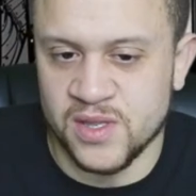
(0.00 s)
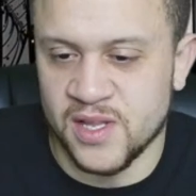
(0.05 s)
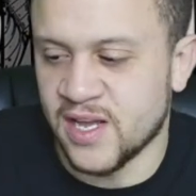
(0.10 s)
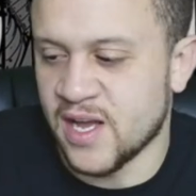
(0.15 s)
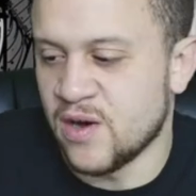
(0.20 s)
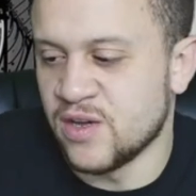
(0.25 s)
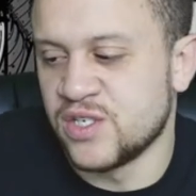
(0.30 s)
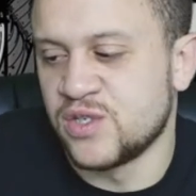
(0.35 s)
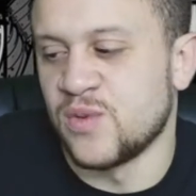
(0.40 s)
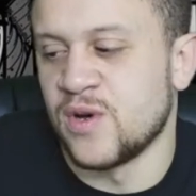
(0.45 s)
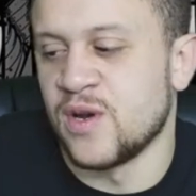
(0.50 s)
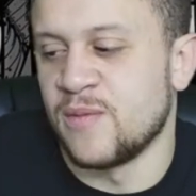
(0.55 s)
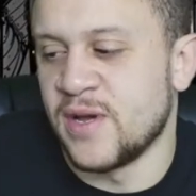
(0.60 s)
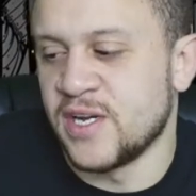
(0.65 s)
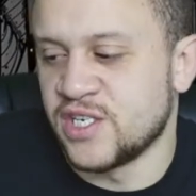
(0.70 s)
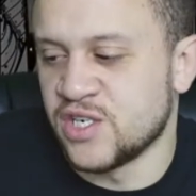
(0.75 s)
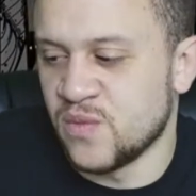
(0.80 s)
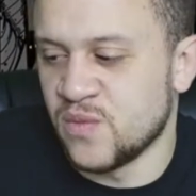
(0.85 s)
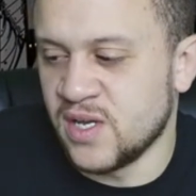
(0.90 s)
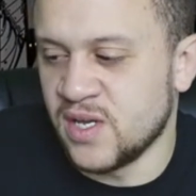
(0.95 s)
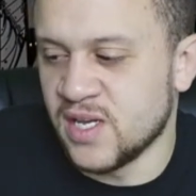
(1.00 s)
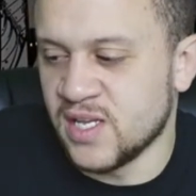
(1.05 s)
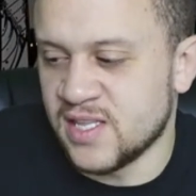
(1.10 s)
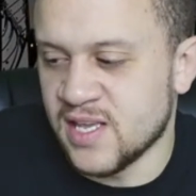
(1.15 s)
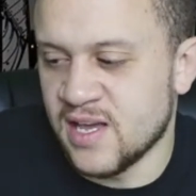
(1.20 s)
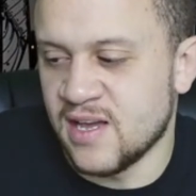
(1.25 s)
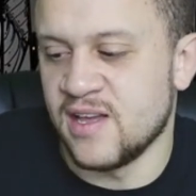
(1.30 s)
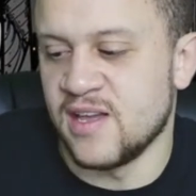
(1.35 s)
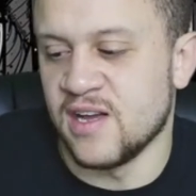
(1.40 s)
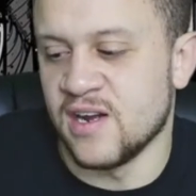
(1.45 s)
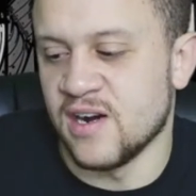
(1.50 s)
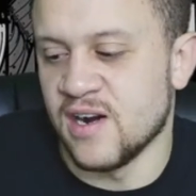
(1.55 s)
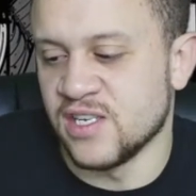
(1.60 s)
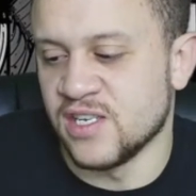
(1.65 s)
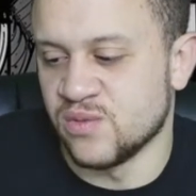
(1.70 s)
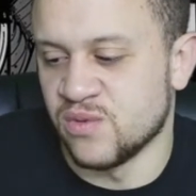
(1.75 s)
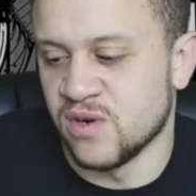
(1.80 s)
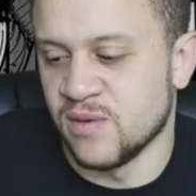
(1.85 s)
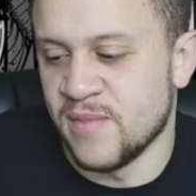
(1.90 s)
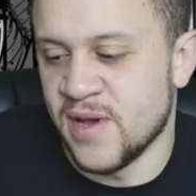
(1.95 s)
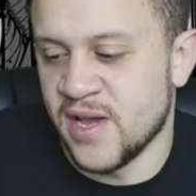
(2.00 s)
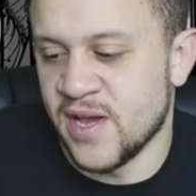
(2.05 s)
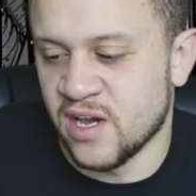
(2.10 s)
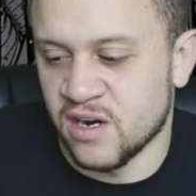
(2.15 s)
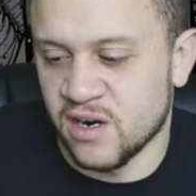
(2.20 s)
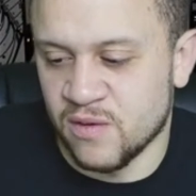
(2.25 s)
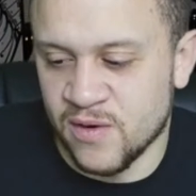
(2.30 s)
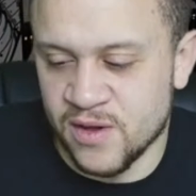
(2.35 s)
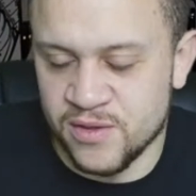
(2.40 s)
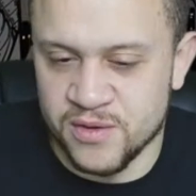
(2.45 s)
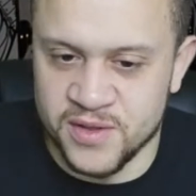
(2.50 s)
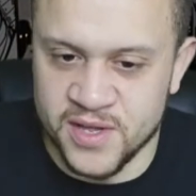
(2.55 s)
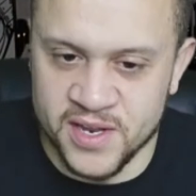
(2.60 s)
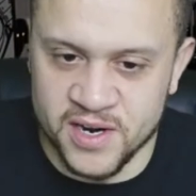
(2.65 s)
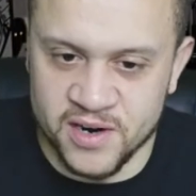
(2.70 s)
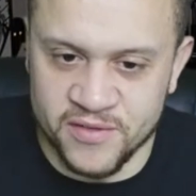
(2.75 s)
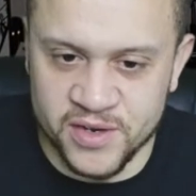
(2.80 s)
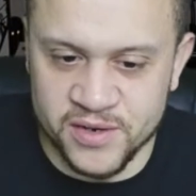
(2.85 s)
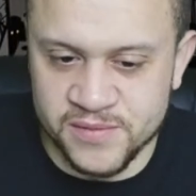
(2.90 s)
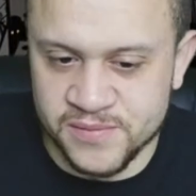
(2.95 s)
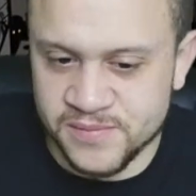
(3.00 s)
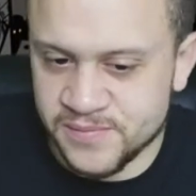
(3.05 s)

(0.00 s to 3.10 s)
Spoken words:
Like, I just want to make sure we get that here as we're making our way through the interview.